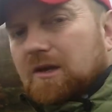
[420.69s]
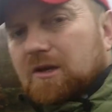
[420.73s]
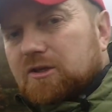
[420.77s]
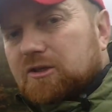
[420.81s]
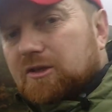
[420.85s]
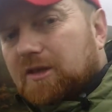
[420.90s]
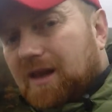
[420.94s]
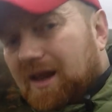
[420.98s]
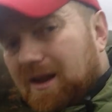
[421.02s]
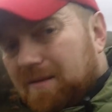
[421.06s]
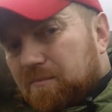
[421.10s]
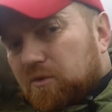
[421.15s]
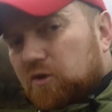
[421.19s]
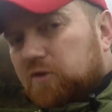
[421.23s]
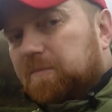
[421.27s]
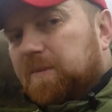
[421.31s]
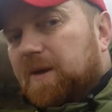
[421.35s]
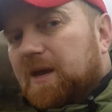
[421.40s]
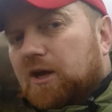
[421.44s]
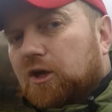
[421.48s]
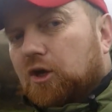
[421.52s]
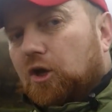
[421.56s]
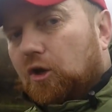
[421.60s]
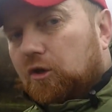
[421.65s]
So that must
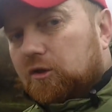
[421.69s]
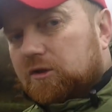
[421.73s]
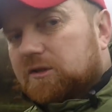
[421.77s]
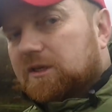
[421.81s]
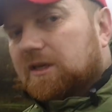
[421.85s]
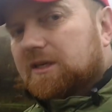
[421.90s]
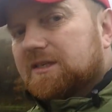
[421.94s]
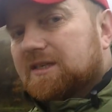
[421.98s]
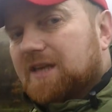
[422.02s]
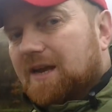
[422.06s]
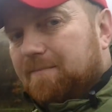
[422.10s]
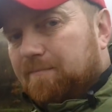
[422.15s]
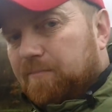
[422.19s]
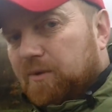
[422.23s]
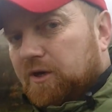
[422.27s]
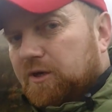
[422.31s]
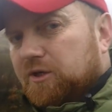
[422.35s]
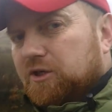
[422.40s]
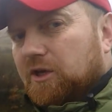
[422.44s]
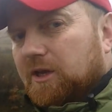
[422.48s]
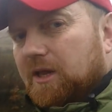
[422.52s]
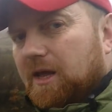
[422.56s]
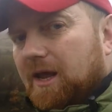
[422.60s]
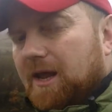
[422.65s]
be a constant
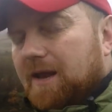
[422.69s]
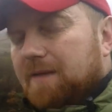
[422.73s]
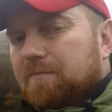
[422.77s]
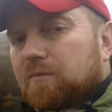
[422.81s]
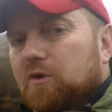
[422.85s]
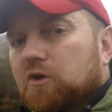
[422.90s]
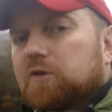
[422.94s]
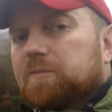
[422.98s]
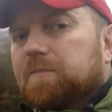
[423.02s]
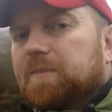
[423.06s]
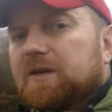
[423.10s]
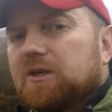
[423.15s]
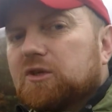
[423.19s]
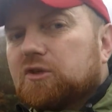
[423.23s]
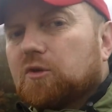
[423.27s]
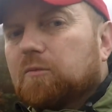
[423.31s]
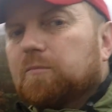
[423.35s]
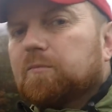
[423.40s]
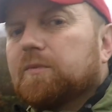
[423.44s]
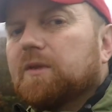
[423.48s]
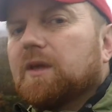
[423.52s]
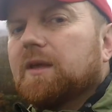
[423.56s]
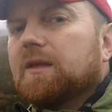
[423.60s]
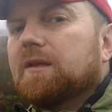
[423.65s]
temperature there. It must be
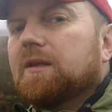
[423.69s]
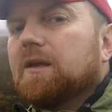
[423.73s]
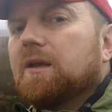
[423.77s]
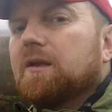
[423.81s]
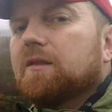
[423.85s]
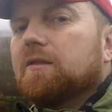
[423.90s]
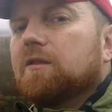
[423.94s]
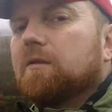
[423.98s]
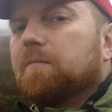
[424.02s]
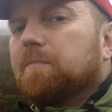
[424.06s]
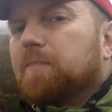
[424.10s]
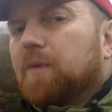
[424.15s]
something the